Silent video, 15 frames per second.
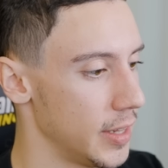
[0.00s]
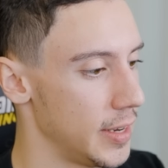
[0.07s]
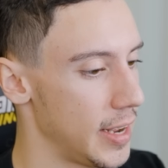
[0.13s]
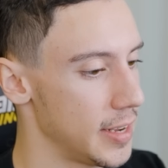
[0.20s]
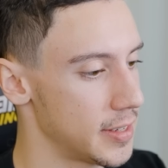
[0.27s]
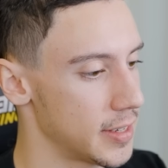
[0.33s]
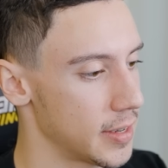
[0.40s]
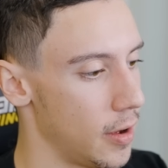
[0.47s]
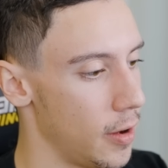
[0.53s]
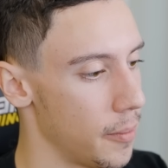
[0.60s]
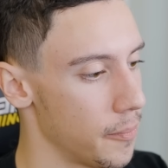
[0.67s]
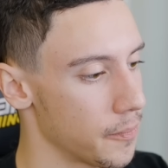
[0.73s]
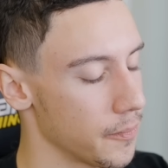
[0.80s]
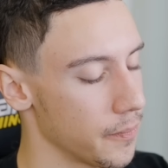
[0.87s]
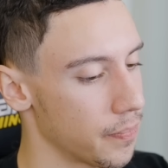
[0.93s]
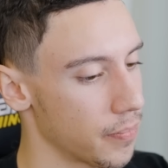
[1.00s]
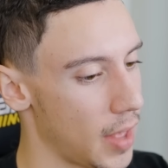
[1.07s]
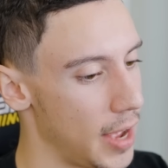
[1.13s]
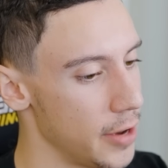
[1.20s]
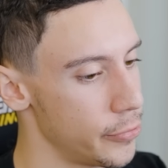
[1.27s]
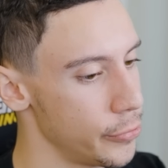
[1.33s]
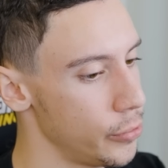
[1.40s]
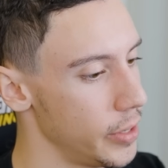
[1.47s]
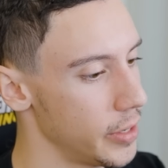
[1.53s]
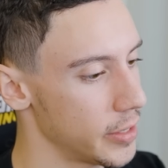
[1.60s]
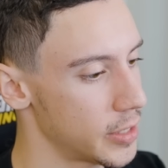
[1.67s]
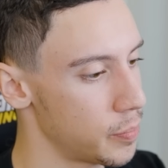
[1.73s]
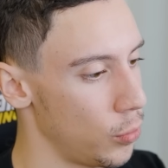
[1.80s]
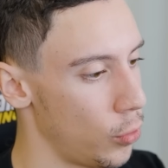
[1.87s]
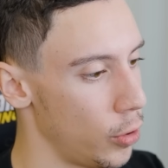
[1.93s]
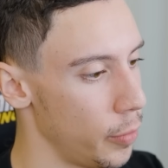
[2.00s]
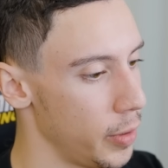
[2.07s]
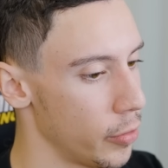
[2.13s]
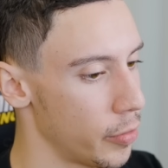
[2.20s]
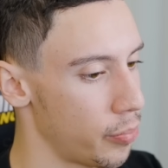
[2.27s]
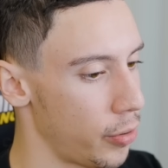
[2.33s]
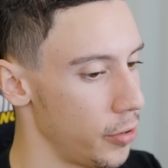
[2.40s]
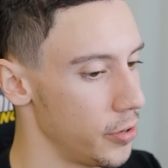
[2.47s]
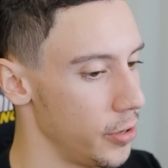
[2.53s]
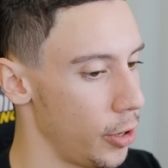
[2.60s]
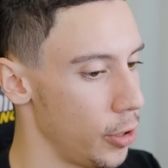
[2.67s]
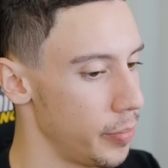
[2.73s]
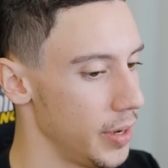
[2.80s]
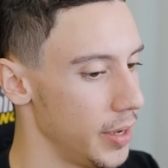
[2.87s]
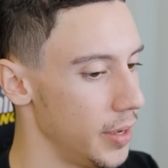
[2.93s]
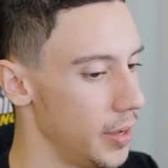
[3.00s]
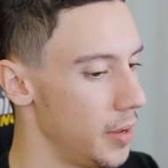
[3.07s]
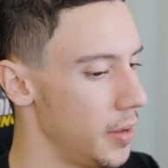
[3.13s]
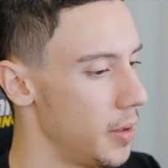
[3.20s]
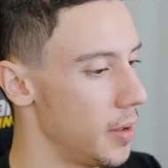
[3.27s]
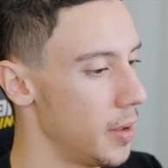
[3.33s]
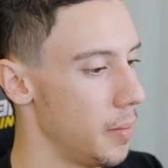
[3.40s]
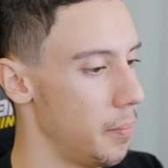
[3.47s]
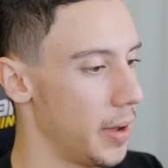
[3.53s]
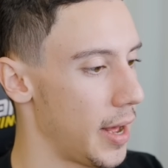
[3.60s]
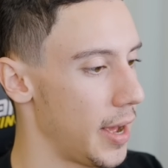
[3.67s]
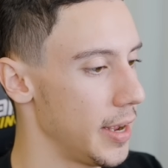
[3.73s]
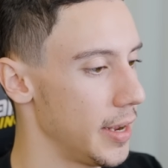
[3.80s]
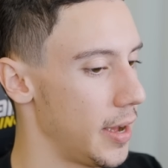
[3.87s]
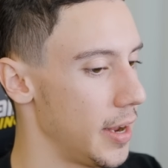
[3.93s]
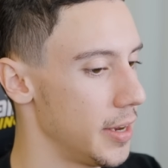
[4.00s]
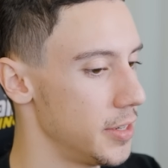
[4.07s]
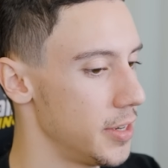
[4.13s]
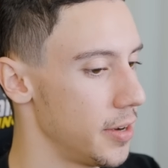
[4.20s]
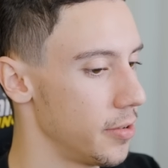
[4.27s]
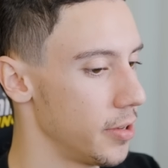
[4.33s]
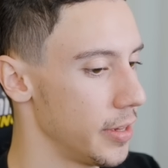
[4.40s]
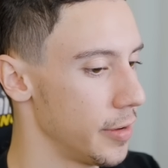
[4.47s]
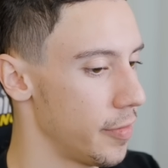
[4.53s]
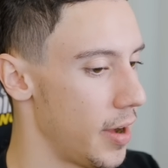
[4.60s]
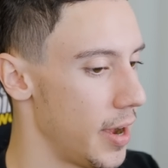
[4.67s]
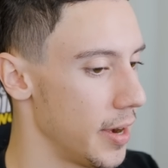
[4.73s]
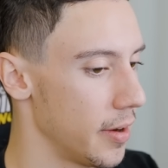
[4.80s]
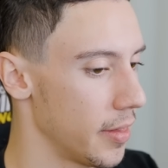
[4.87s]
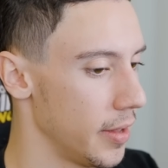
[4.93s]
the days to come. I do explore a bit with Protanopia, but I generally find